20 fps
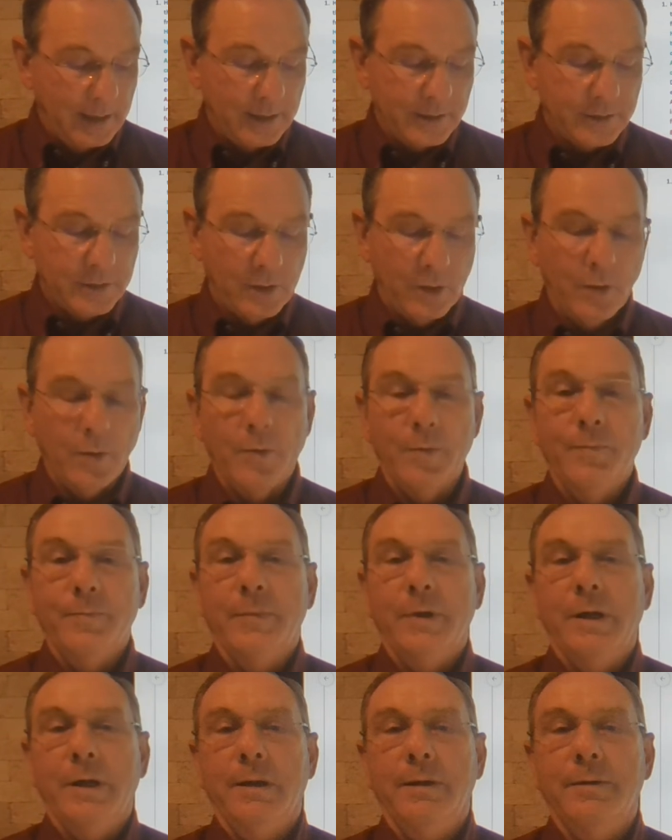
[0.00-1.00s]
So
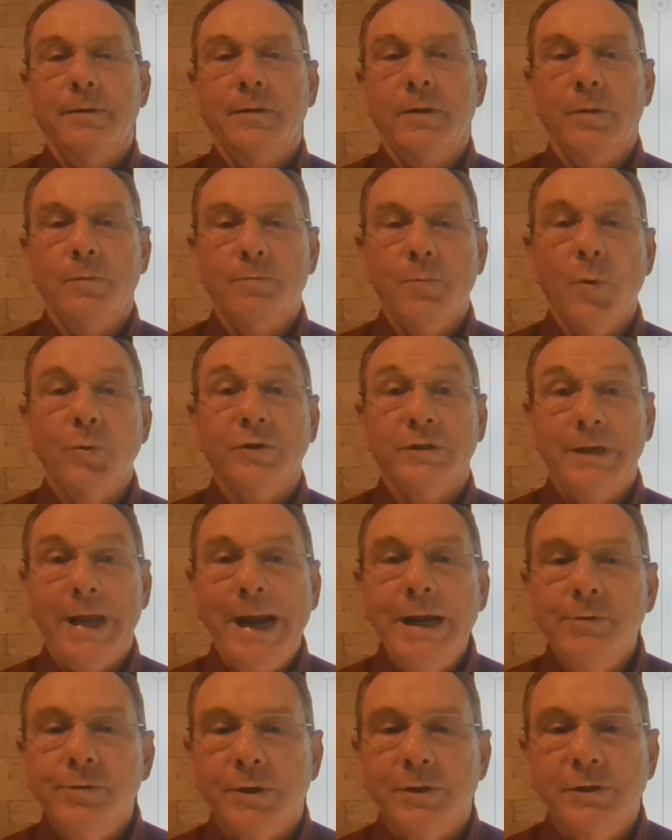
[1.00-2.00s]
the most
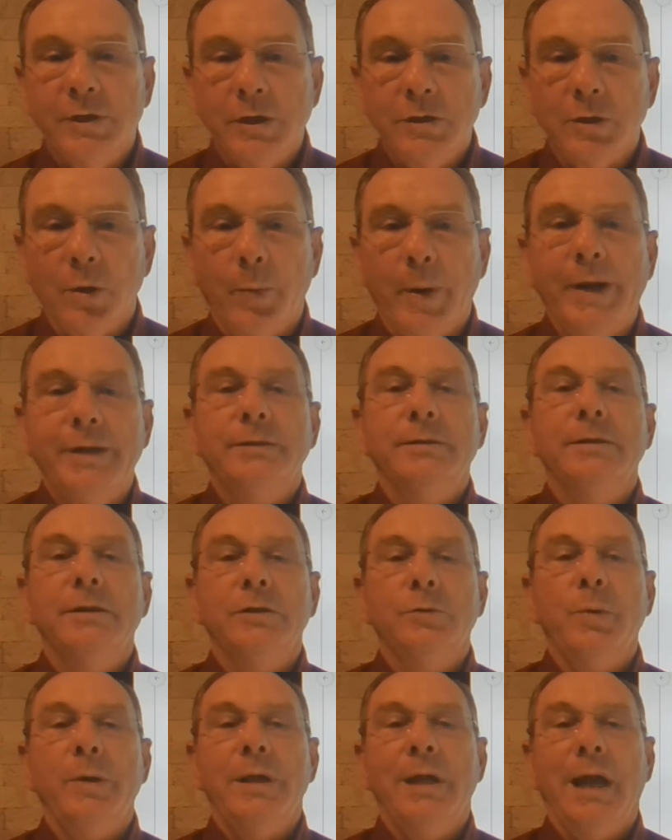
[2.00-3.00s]
dangerous situation
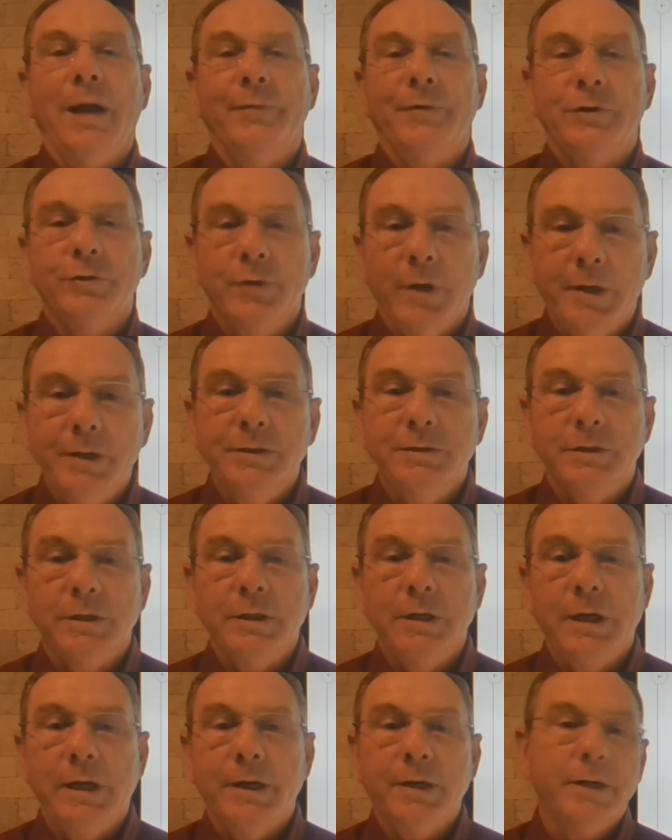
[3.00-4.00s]
is when you have a drill
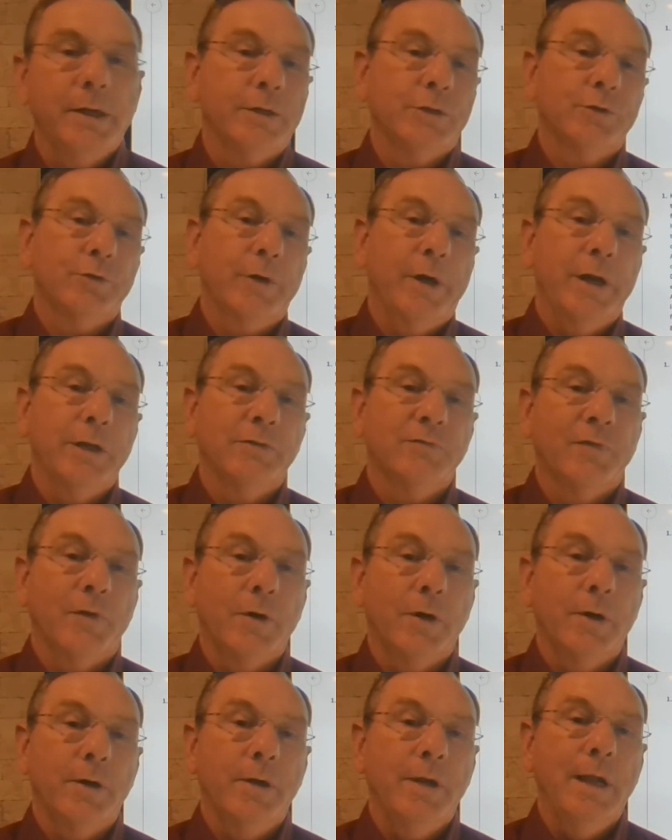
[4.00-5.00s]
engineer gets
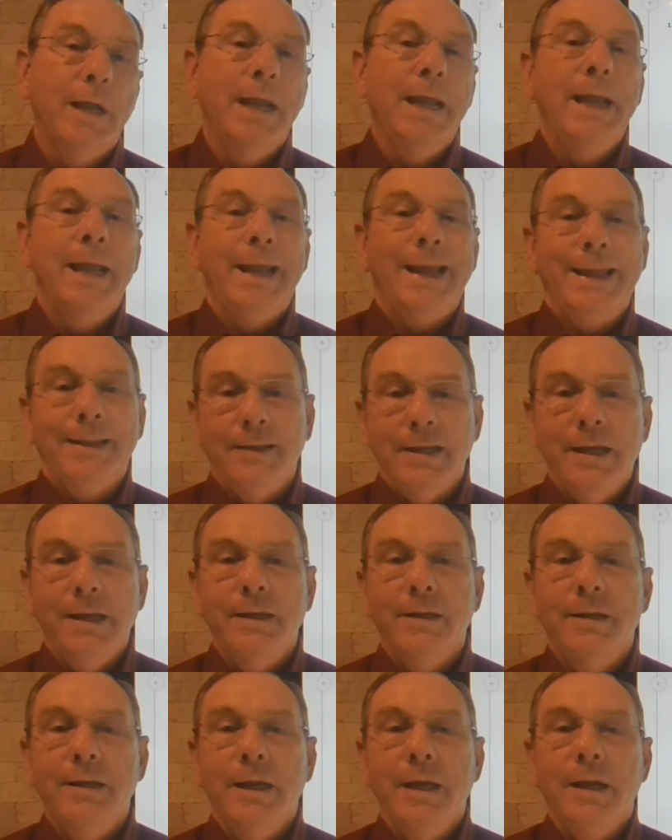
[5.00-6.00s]
transferred and
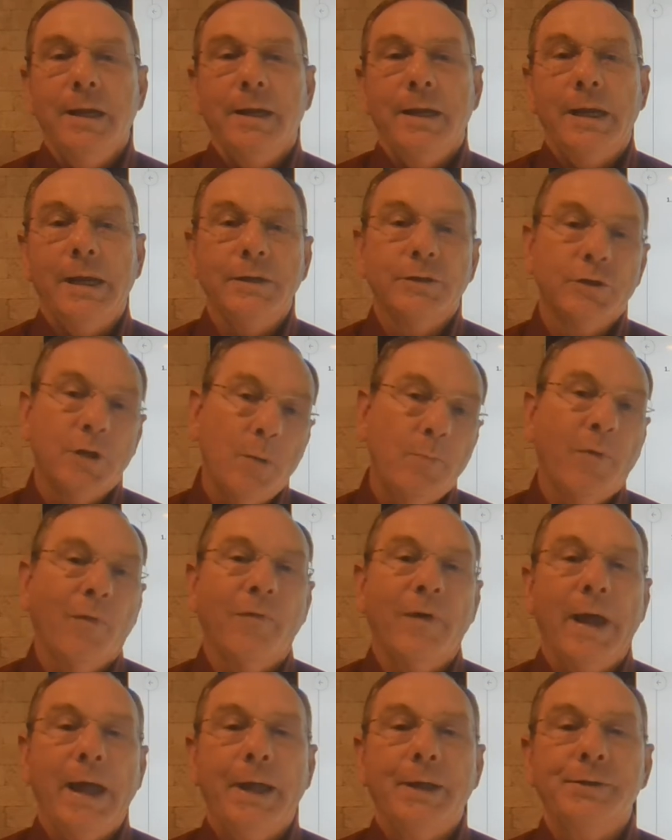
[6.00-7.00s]
then his
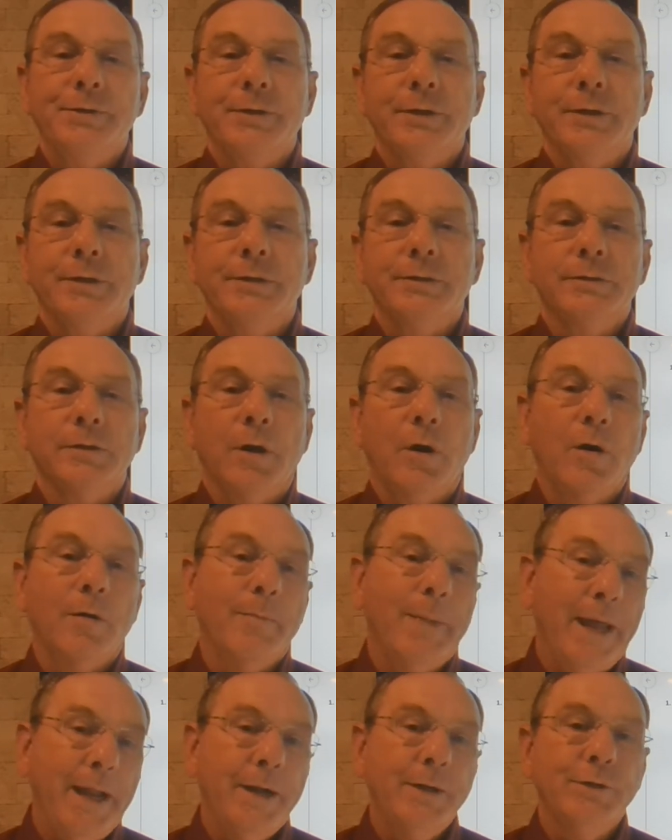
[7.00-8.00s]
supervisors or
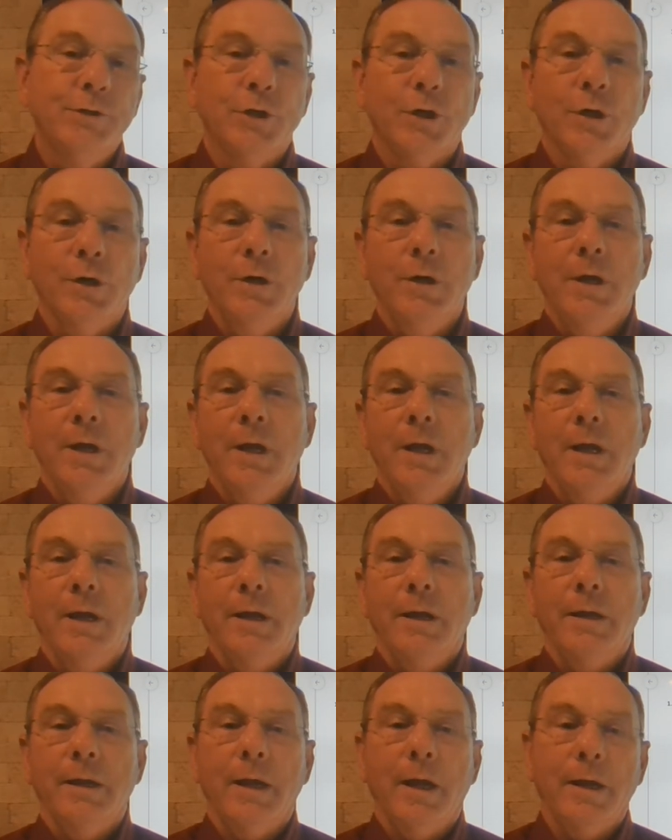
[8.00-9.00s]
manager
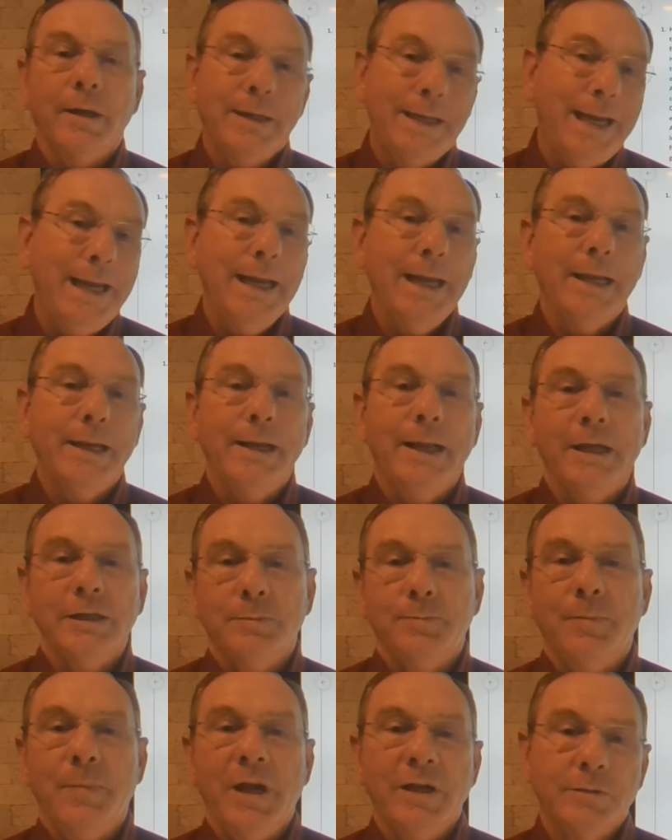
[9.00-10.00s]
again
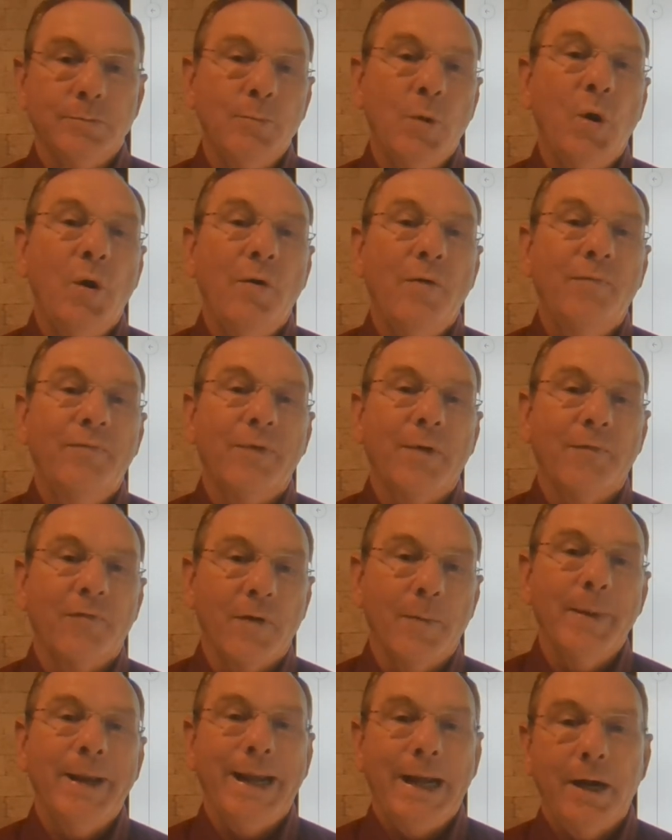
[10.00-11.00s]
has moved
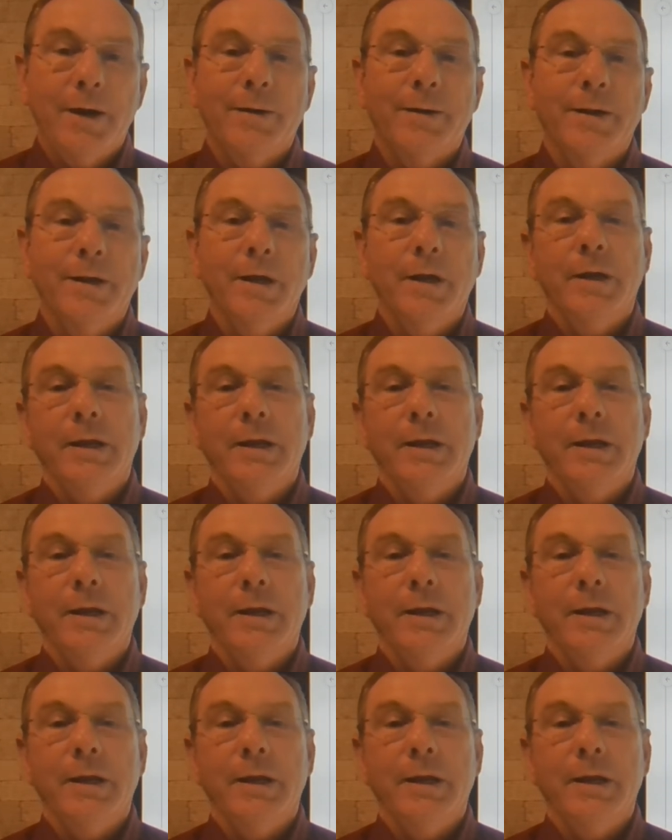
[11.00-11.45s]
from an area